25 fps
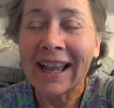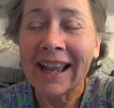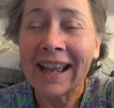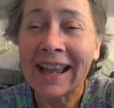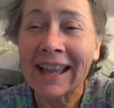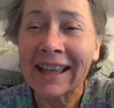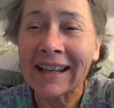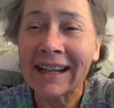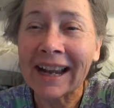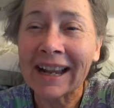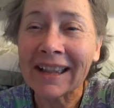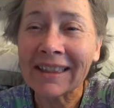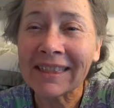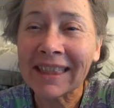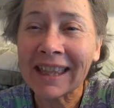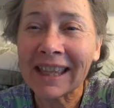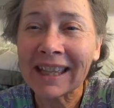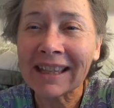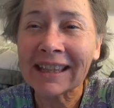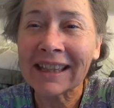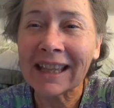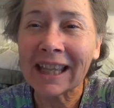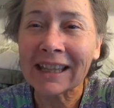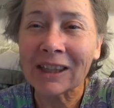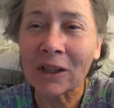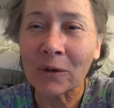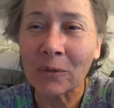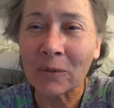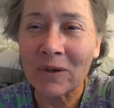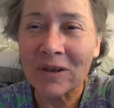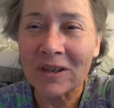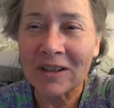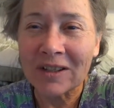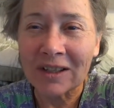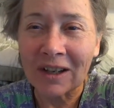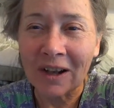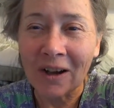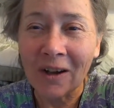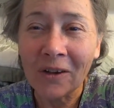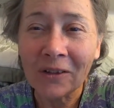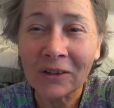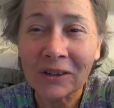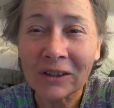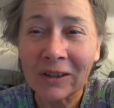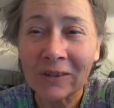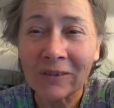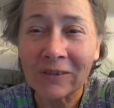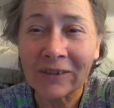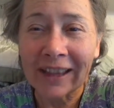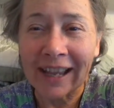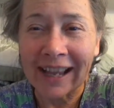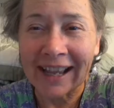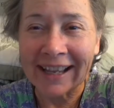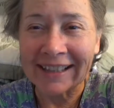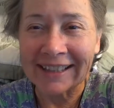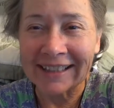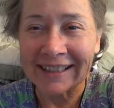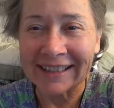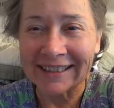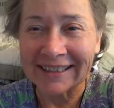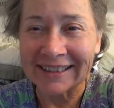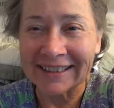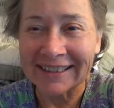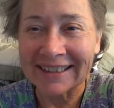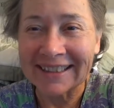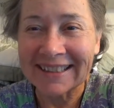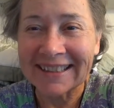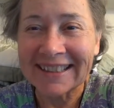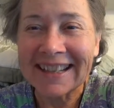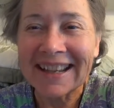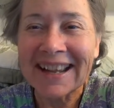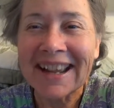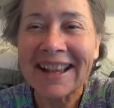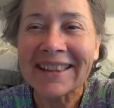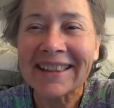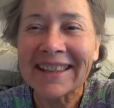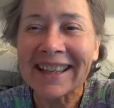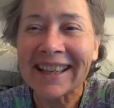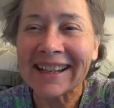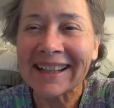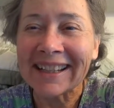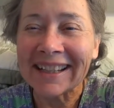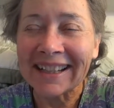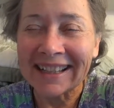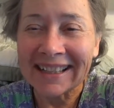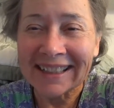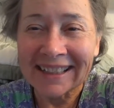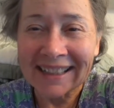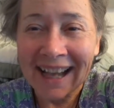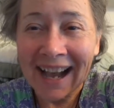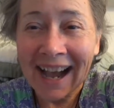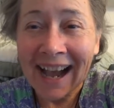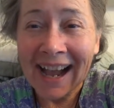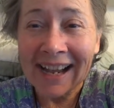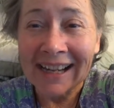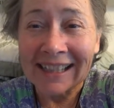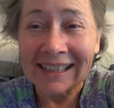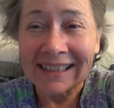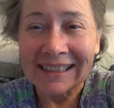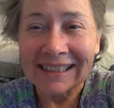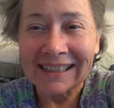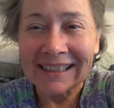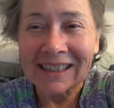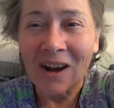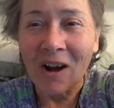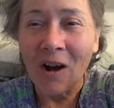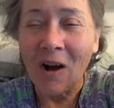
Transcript: And I think that the result of that is that at night,